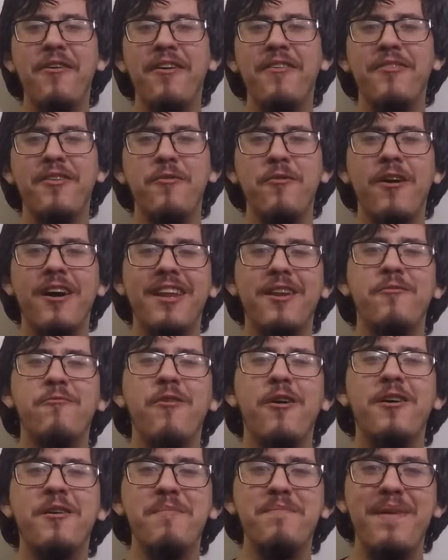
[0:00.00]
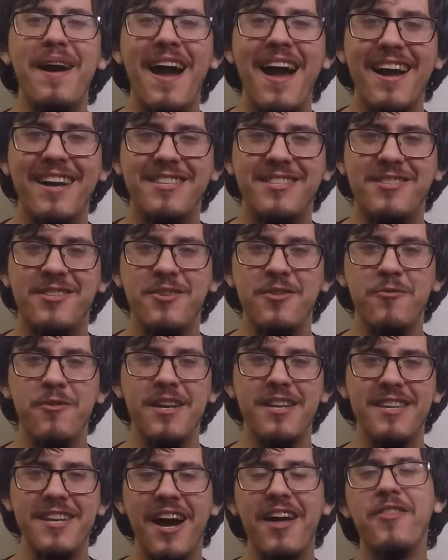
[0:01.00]
everyone, and welcome back to
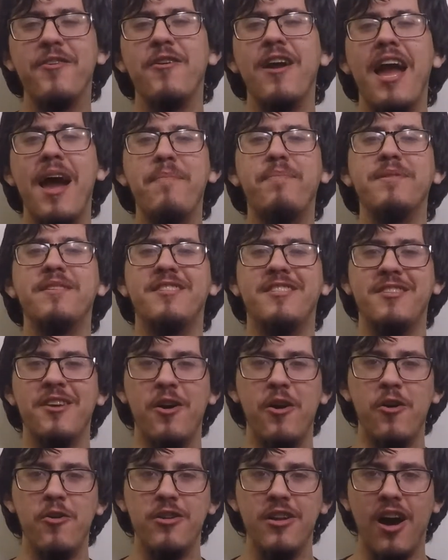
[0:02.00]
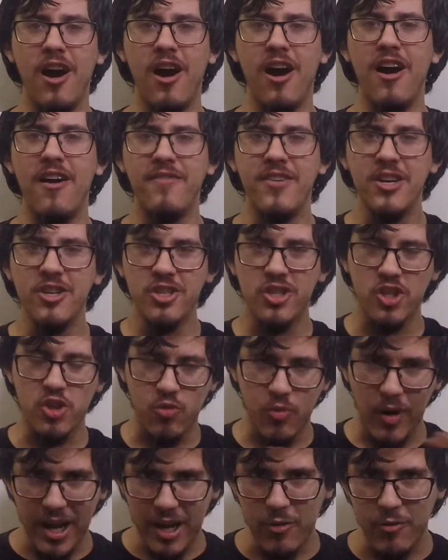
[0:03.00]
another episode of
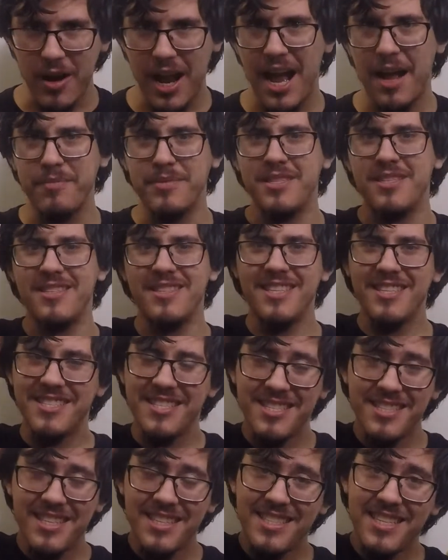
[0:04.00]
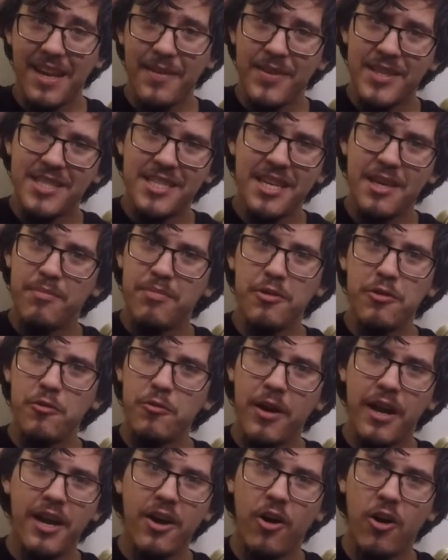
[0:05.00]
Shrinkwrapped. This is the DVD
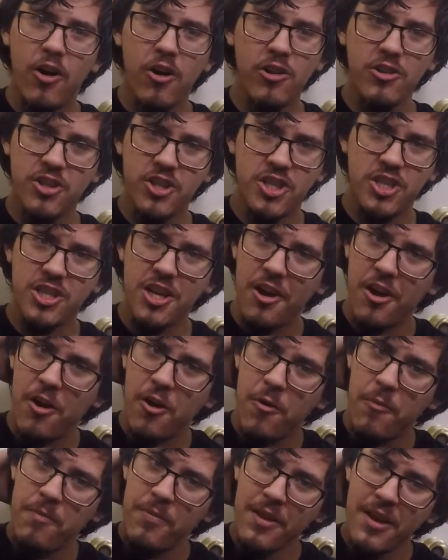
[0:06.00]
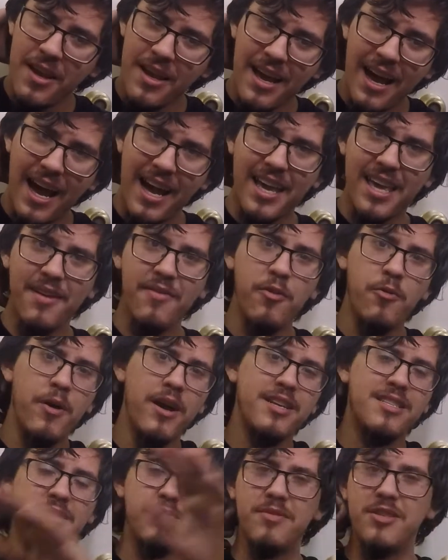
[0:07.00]
Blu-ray haul show. I give away
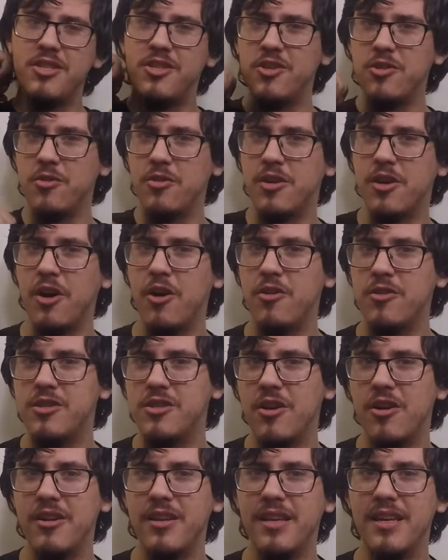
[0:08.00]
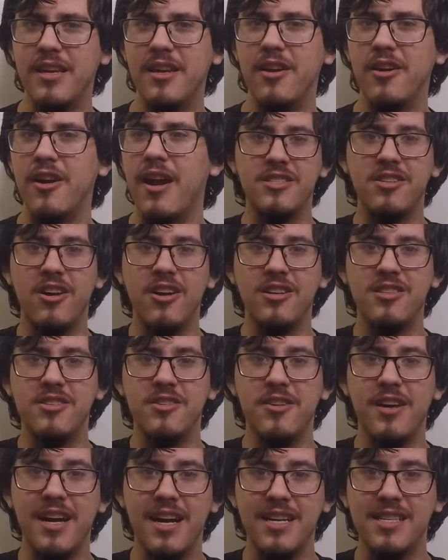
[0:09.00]
some digital codes on here, talk to you
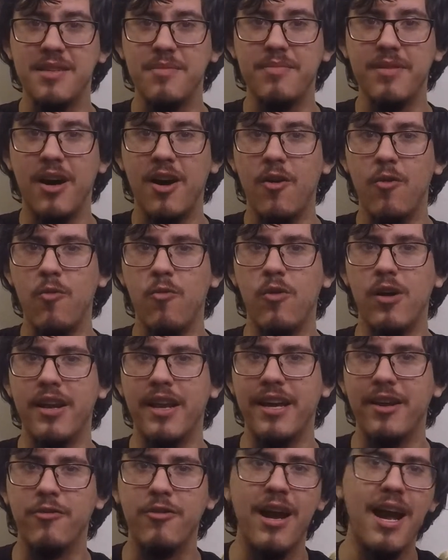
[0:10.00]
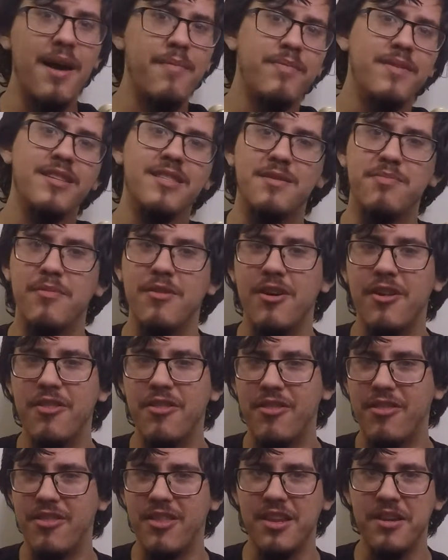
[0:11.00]
guys about what I grabbed this
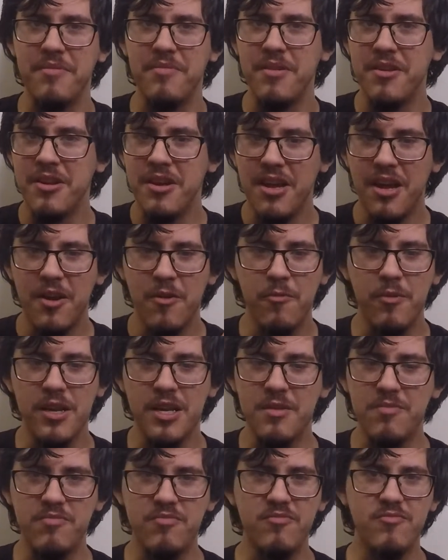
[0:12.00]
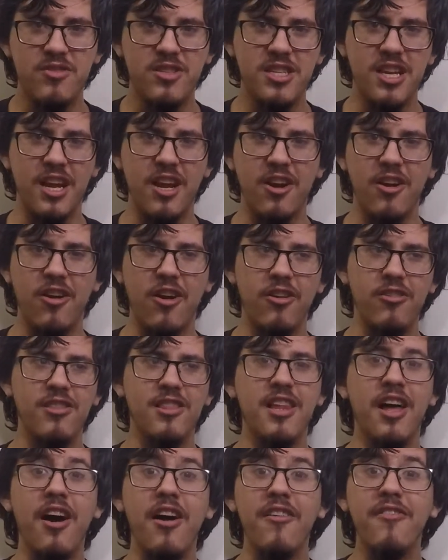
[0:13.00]
month, and we share our
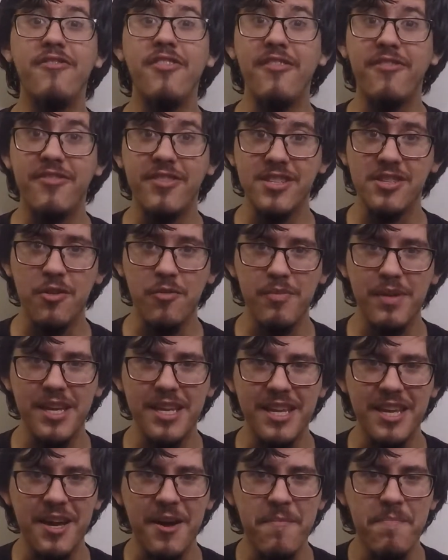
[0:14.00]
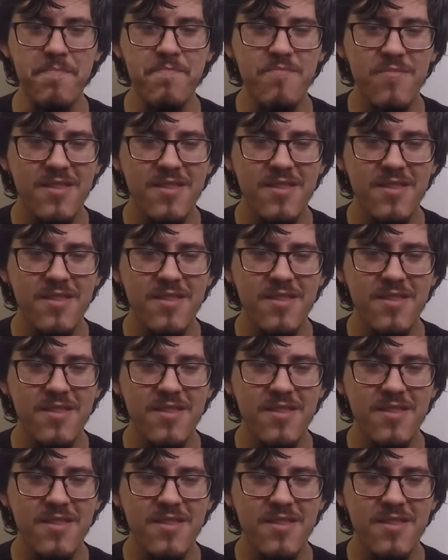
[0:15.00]
love of physical media.